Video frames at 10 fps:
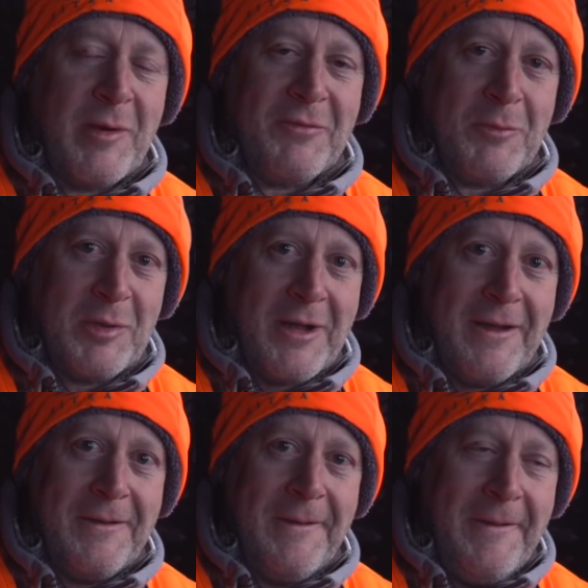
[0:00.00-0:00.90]
them off a
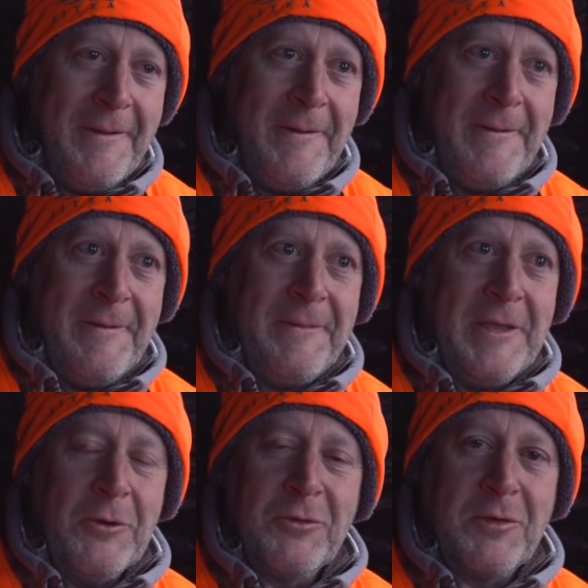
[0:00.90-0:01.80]
plot.
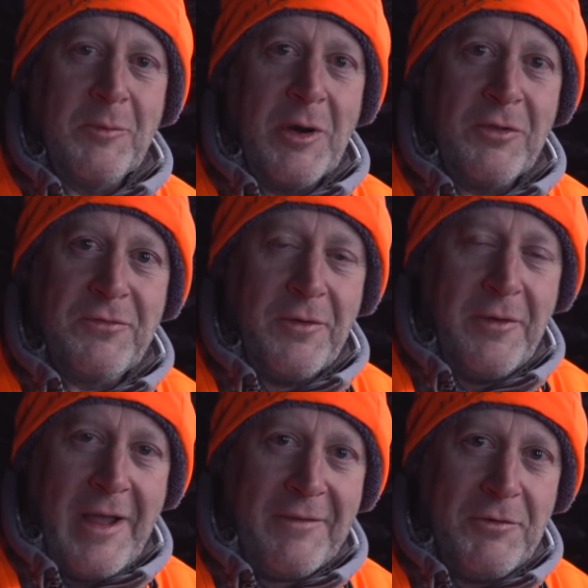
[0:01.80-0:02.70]
They go somewhere else for
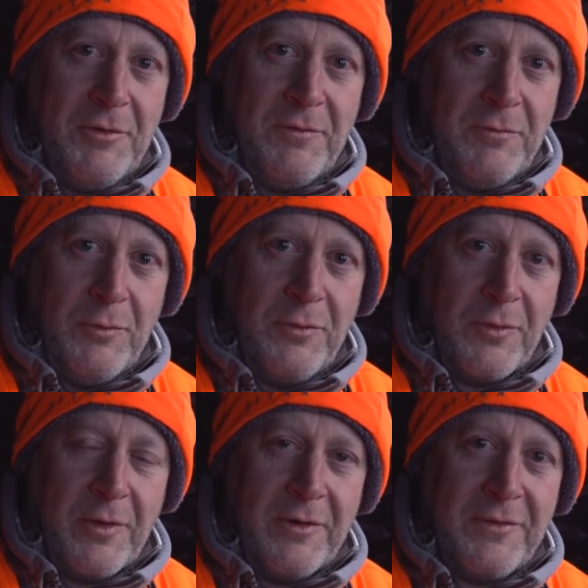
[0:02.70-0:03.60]
their afternoon food
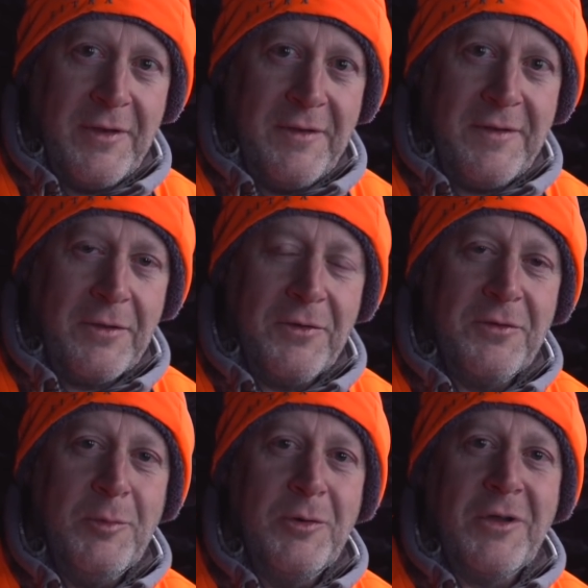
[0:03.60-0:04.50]
source, and until they're
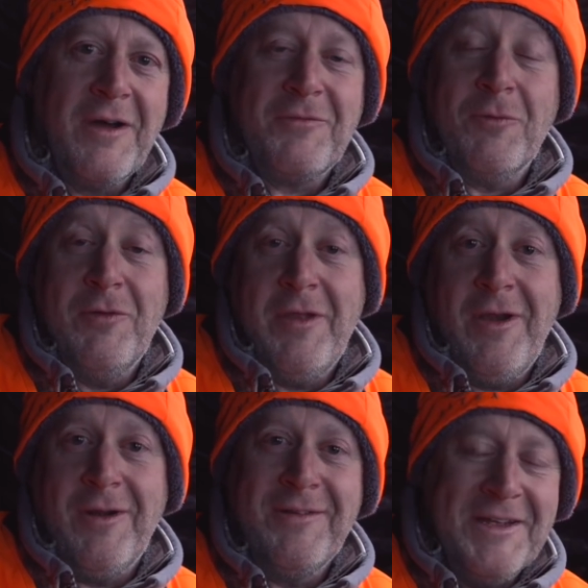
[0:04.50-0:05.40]
spooked off over
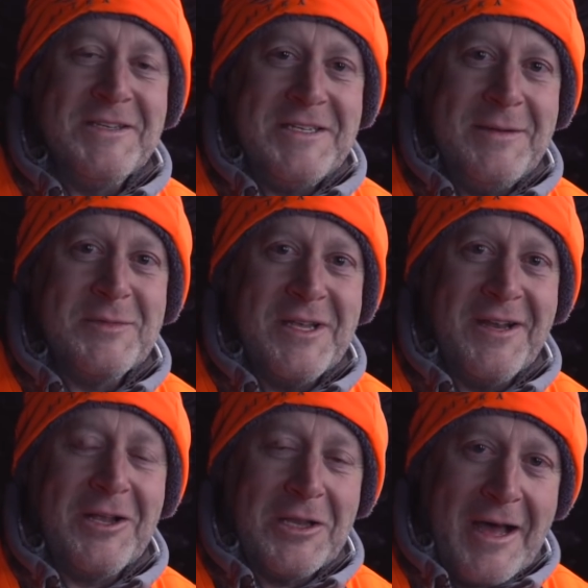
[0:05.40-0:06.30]
there, it seems
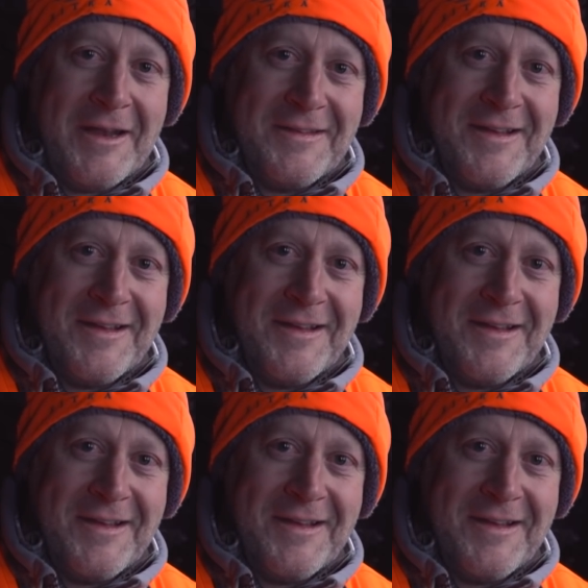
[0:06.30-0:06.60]
that a lot of